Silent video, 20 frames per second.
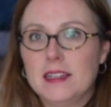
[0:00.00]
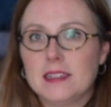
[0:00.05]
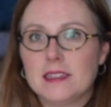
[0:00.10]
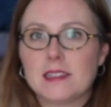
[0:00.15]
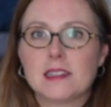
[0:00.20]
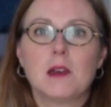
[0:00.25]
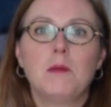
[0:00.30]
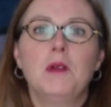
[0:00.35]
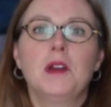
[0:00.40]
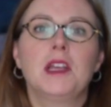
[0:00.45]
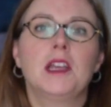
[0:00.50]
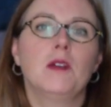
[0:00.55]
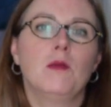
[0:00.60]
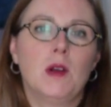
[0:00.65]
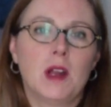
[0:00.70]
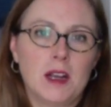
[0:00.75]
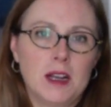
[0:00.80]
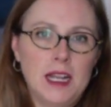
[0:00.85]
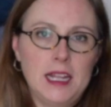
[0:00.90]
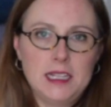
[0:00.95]
someone can
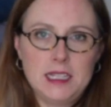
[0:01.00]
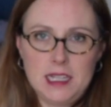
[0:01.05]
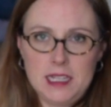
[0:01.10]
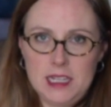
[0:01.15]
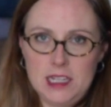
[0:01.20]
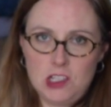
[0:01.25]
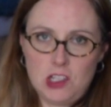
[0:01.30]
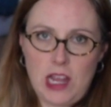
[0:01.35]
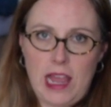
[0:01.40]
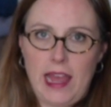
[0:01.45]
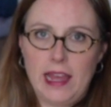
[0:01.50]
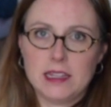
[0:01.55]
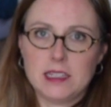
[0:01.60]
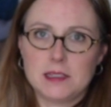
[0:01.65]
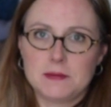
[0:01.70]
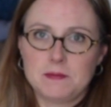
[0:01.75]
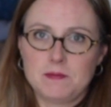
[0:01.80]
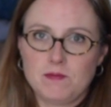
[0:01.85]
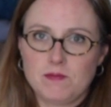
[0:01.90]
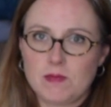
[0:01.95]
wear an 18-inch
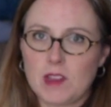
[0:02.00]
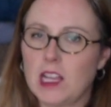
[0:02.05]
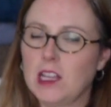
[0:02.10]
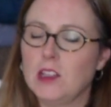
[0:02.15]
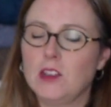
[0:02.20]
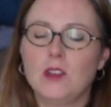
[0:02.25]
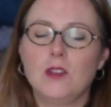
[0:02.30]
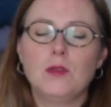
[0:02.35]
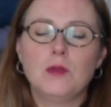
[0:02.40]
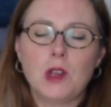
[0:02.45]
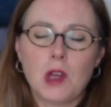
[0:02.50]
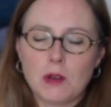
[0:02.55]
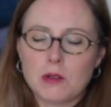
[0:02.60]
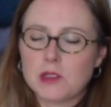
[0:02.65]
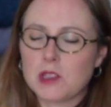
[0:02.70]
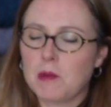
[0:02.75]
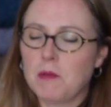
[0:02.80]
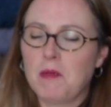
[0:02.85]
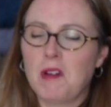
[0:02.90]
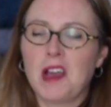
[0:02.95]
hat. You know
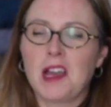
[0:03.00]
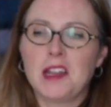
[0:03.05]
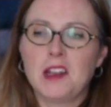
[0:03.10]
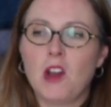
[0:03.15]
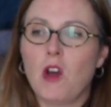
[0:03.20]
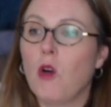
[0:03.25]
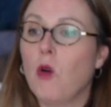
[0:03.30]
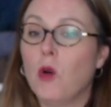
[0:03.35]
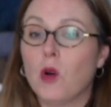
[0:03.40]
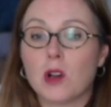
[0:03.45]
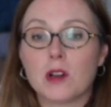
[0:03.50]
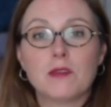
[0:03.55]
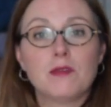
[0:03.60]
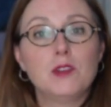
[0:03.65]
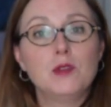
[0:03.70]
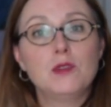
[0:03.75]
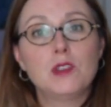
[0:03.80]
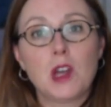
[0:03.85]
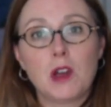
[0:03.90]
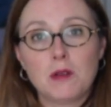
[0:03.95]
someone, or if
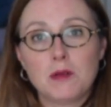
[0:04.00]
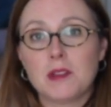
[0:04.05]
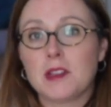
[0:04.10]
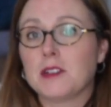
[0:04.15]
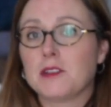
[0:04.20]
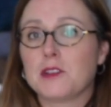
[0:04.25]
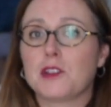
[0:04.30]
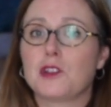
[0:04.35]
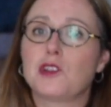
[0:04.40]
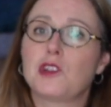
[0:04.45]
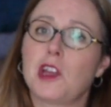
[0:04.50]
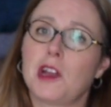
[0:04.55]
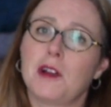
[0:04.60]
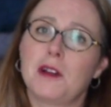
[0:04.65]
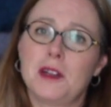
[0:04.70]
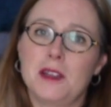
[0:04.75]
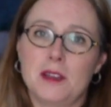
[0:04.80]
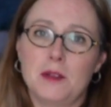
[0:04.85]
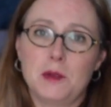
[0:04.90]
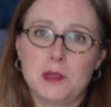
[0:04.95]
you don't, there's a
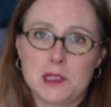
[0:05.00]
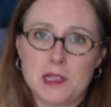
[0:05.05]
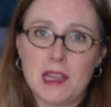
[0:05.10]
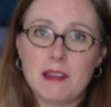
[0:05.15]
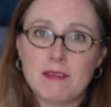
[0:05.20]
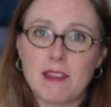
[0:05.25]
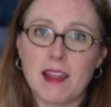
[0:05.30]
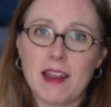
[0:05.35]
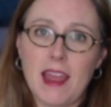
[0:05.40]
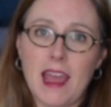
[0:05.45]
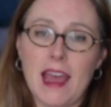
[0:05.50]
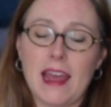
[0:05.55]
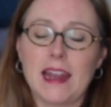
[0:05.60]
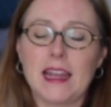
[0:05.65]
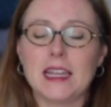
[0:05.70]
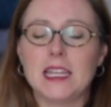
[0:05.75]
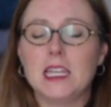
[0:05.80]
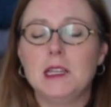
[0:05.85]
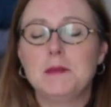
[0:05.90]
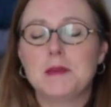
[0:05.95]
charity that will take that hat
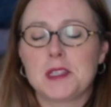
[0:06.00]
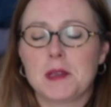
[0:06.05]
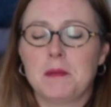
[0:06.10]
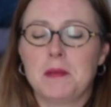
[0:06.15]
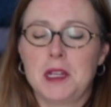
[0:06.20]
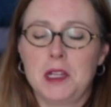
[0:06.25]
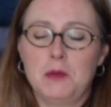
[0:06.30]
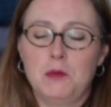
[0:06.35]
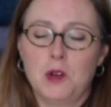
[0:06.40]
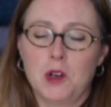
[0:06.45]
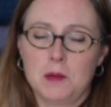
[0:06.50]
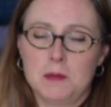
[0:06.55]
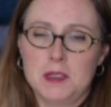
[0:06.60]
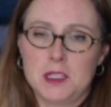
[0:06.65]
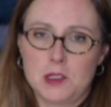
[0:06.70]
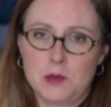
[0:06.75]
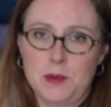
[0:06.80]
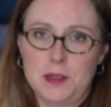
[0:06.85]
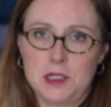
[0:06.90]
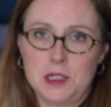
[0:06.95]
and keep somebody warm
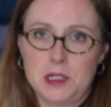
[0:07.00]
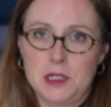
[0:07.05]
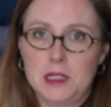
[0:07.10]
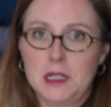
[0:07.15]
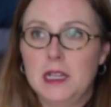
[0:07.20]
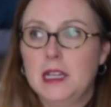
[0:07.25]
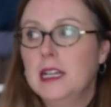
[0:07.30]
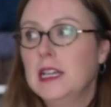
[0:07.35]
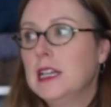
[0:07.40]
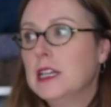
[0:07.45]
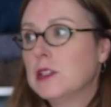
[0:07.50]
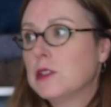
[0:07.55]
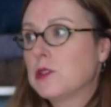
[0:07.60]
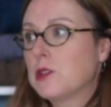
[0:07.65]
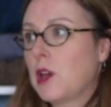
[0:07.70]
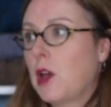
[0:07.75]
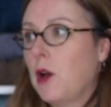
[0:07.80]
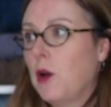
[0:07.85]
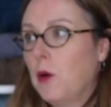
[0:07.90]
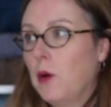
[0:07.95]
this winter.
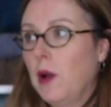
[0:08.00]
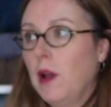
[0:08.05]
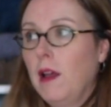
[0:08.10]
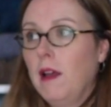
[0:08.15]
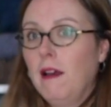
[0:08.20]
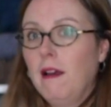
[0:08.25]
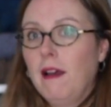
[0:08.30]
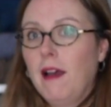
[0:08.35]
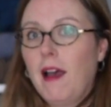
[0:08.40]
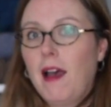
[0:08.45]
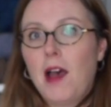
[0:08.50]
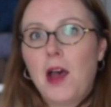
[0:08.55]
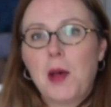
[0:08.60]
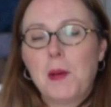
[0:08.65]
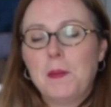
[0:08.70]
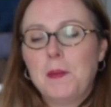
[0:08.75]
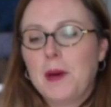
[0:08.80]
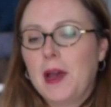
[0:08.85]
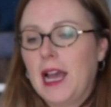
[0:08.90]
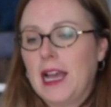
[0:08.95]
So
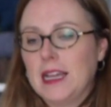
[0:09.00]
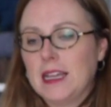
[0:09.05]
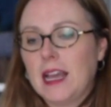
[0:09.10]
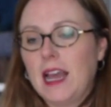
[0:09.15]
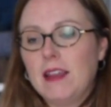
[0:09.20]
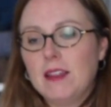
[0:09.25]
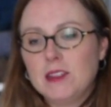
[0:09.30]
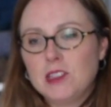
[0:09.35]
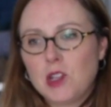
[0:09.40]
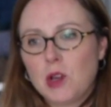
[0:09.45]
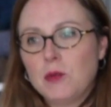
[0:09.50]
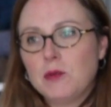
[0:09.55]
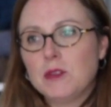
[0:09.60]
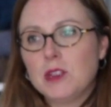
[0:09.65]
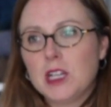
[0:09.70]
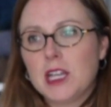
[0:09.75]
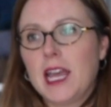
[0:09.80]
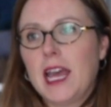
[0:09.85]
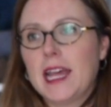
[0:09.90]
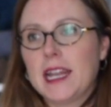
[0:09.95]
I don't
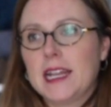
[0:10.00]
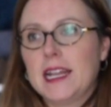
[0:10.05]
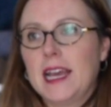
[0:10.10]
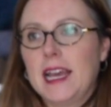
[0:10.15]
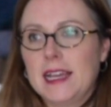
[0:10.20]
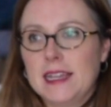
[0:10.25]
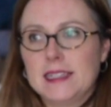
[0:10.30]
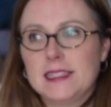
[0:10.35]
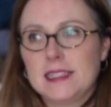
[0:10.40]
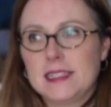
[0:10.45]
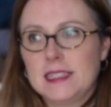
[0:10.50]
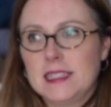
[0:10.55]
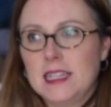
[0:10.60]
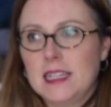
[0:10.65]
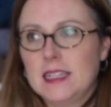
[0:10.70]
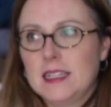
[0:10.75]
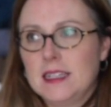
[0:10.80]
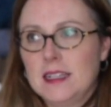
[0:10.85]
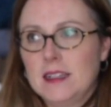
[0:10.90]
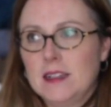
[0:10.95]
look at it as
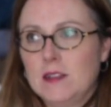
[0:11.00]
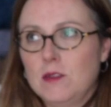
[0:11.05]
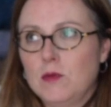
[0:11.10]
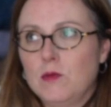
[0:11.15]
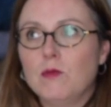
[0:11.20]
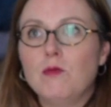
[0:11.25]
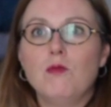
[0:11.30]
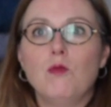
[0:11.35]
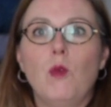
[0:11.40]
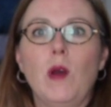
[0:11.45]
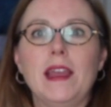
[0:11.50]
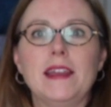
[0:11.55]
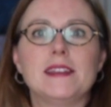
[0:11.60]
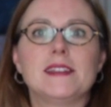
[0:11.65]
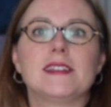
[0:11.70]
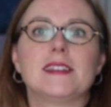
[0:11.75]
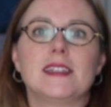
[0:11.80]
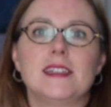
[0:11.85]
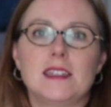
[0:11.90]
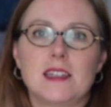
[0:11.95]

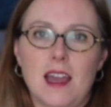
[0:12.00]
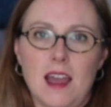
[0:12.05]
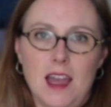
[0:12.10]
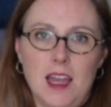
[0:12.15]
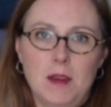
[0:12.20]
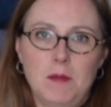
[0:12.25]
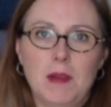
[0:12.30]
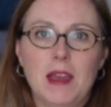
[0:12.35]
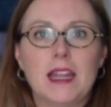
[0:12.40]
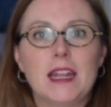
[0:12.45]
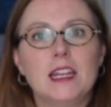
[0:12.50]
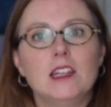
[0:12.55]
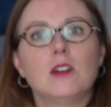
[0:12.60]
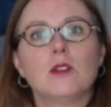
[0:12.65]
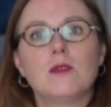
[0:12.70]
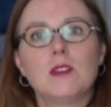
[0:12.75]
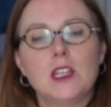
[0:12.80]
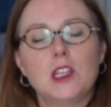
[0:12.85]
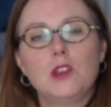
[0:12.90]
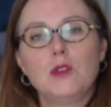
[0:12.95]
wasted time, and I
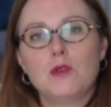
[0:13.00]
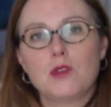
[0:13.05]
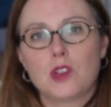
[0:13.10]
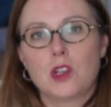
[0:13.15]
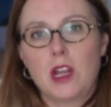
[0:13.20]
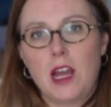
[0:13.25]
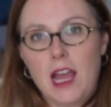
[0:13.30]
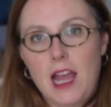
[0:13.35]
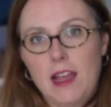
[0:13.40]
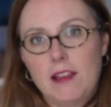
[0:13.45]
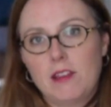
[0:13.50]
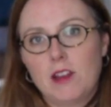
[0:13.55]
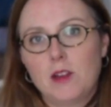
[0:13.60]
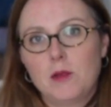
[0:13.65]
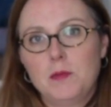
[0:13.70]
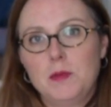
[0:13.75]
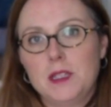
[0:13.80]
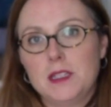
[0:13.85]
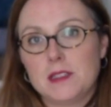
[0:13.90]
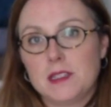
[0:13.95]
don't think you should
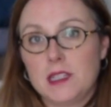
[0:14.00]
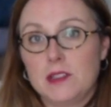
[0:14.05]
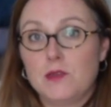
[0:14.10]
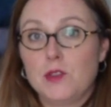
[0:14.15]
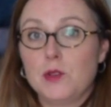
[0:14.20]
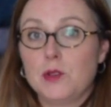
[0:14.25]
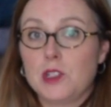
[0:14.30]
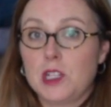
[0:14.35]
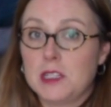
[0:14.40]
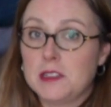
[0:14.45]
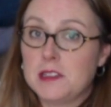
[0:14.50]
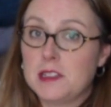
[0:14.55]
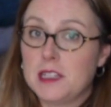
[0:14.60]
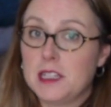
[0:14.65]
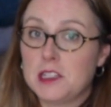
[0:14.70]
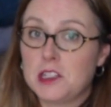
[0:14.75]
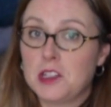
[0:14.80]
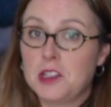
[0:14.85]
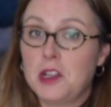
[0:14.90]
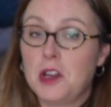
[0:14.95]
either, because it gives you a chance to
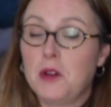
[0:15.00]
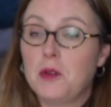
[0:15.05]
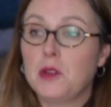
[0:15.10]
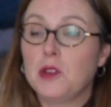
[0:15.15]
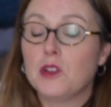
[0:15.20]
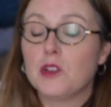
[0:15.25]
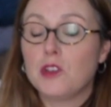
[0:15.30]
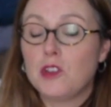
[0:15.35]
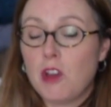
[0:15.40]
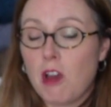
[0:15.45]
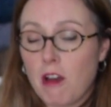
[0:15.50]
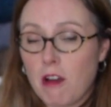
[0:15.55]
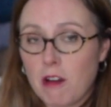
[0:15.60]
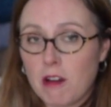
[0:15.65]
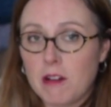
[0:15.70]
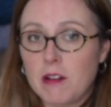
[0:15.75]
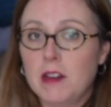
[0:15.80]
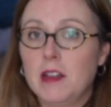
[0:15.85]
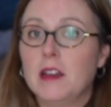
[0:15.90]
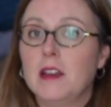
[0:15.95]
get to know your
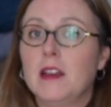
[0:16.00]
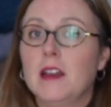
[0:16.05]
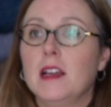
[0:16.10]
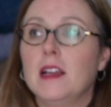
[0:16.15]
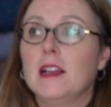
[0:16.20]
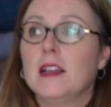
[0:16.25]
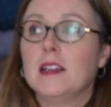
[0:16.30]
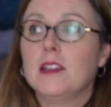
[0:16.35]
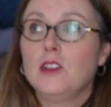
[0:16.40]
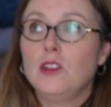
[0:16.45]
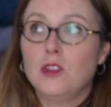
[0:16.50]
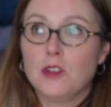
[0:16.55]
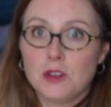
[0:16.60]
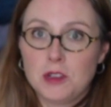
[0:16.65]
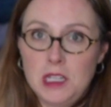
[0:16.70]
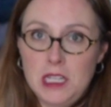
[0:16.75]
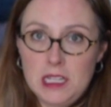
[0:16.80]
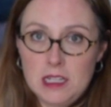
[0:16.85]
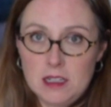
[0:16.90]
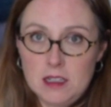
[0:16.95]
yarn, your
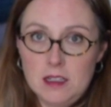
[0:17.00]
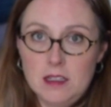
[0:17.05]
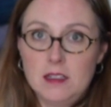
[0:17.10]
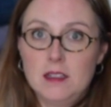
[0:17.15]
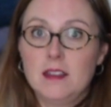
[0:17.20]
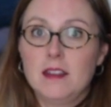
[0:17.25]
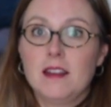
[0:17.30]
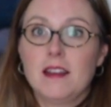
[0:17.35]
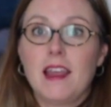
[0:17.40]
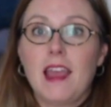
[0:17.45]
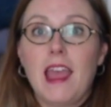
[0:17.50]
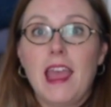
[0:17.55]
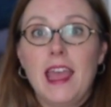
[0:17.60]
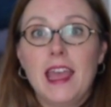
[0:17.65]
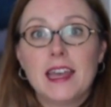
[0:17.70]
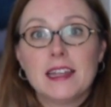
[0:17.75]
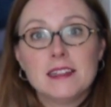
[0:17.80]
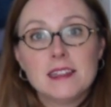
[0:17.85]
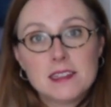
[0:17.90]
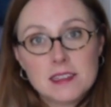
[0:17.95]
needle,
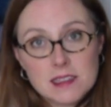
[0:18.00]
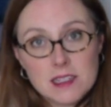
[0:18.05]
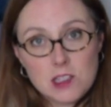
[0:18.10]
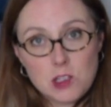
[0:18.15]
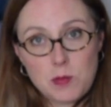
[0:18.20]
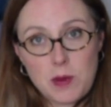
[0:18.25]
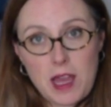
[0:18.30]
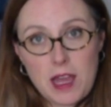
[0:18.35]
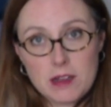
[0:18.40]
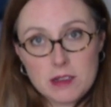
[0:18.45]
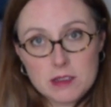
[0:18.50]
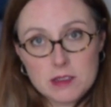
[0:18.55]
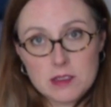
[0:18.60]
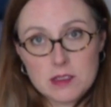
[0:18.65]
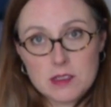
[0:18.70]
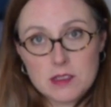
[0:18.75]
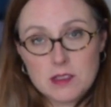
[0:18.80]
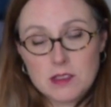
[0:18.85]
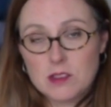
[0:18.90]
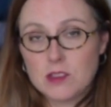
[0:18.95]
and the stitch
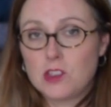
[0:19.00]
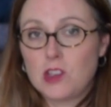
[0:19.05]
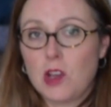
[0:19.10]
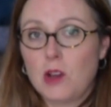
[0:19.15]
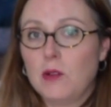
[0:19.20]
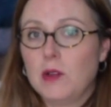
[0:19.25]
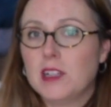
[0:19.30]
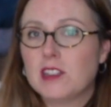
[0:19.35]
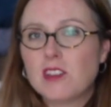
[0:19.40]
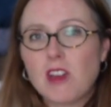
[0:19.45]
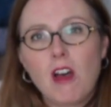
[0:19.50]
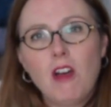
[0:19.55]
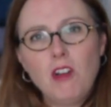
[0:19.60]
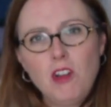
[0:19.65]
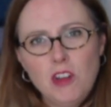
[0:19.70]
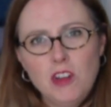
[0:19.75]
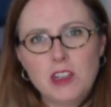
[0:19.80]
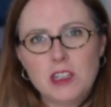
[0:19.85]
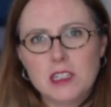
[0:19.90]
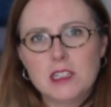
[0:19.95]
patterns. So it's all
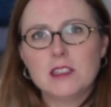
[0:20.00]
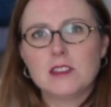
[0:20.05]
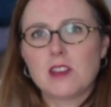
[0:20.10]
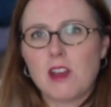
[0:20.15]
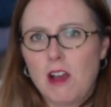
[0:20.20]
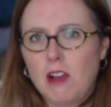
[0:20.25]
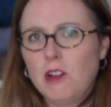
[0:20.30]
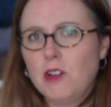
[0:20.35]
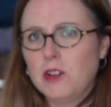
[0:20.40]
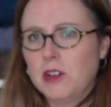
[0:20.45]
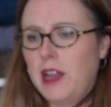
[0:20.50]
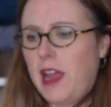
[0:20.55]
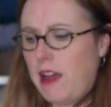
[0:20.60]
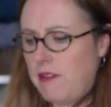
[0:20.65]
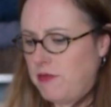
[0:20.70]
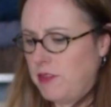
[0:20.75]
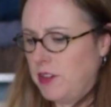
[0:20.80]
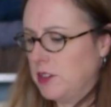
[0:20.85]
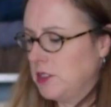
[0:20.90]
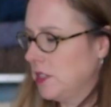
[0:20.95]
good. It's all good
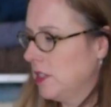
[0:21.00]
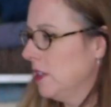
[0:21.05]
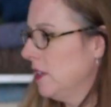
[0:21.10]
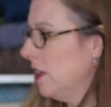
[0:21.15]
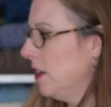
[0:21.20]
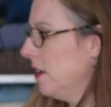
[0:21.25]
effort.